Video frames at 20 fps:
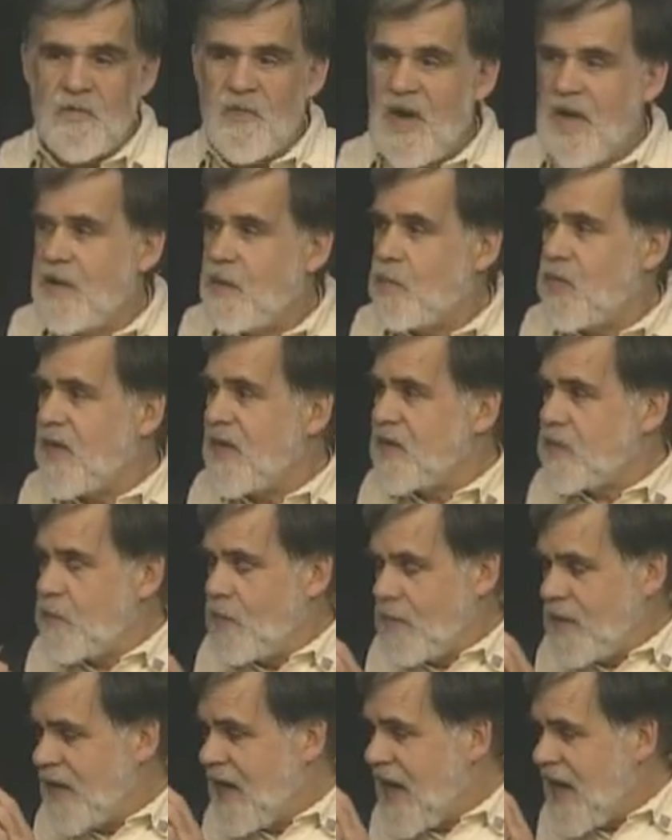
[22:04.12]
find a place
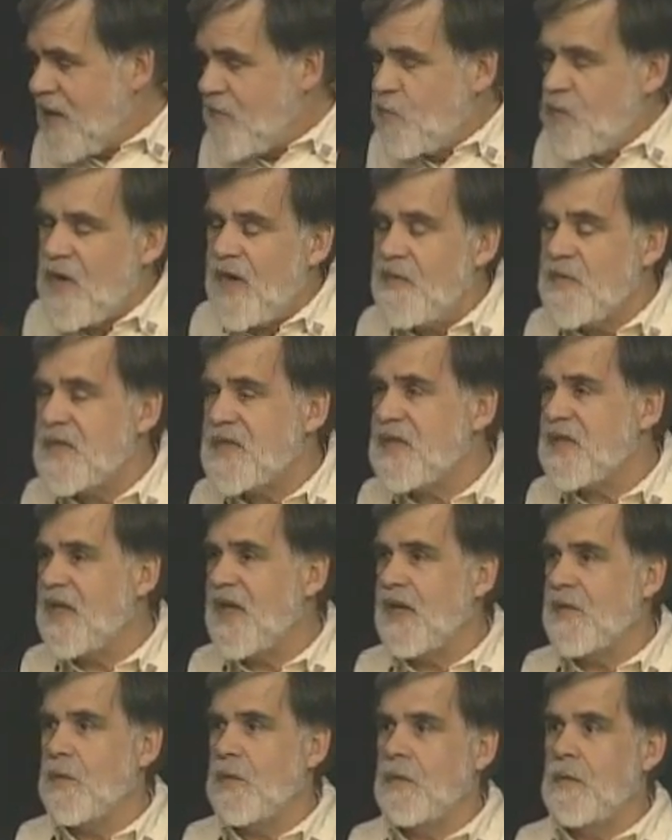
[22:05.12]
where we can have breakfast
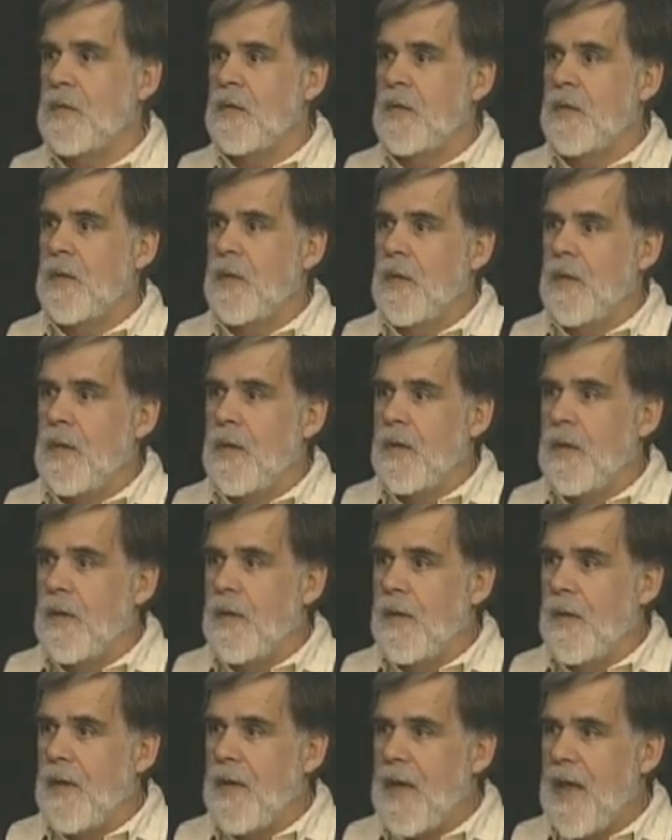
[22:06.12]
together
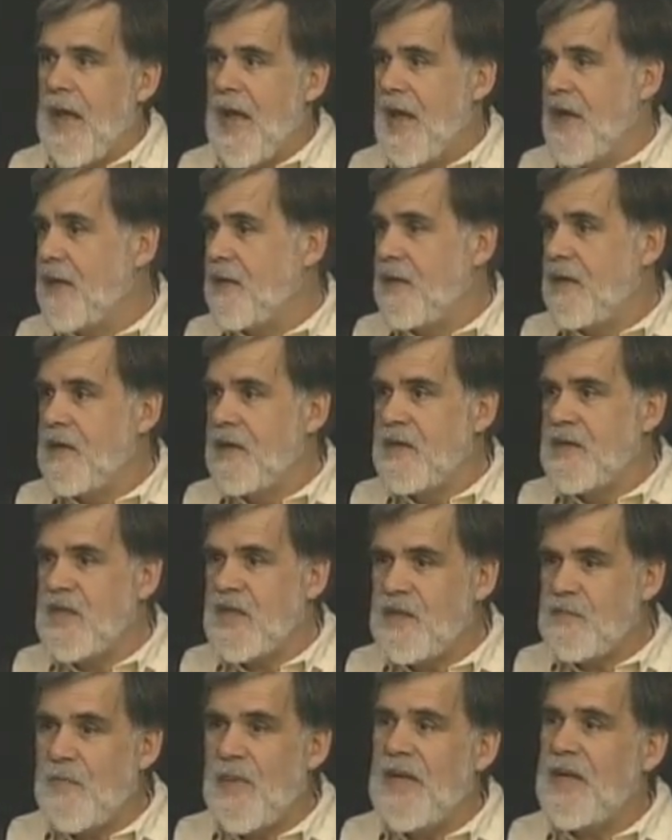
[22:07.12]
and just
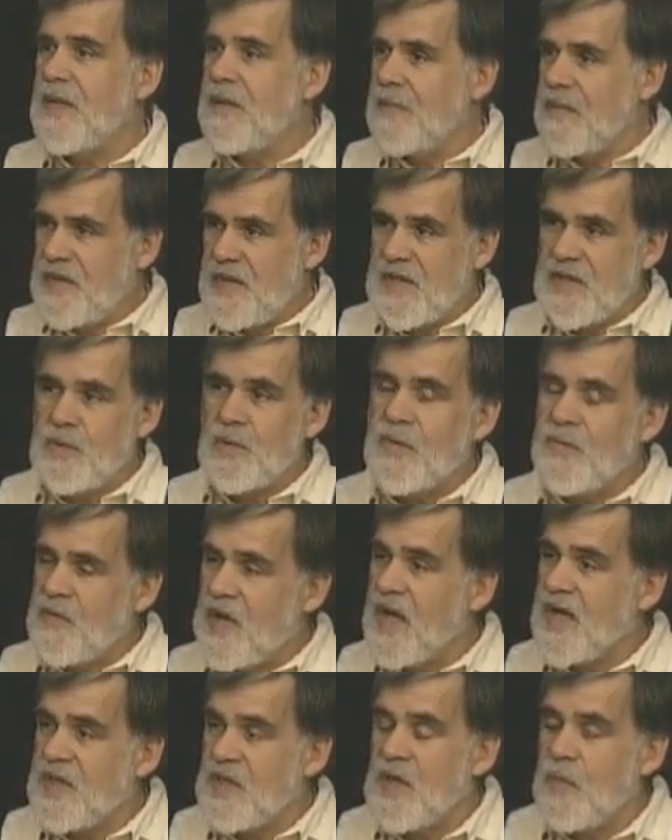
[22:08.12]

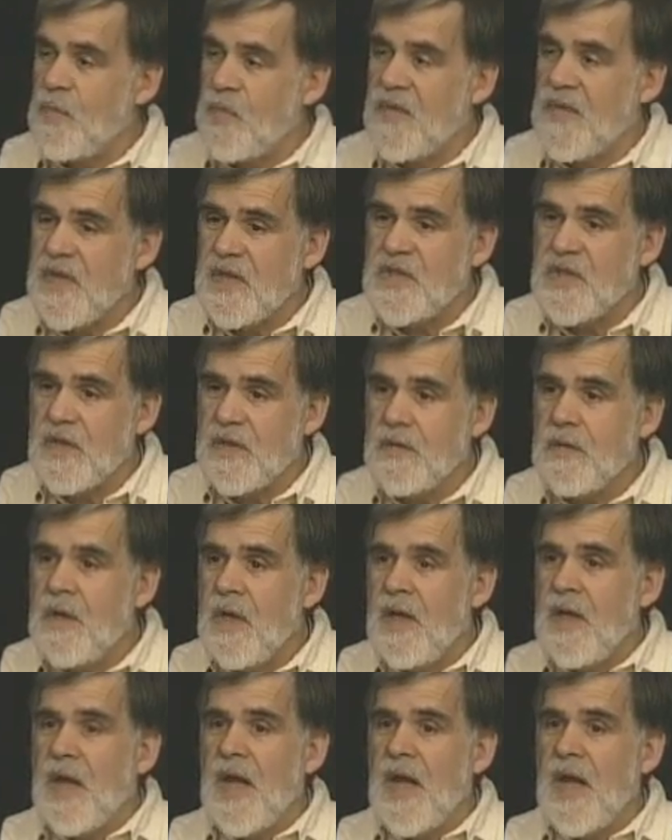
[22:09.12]
catch up with each other.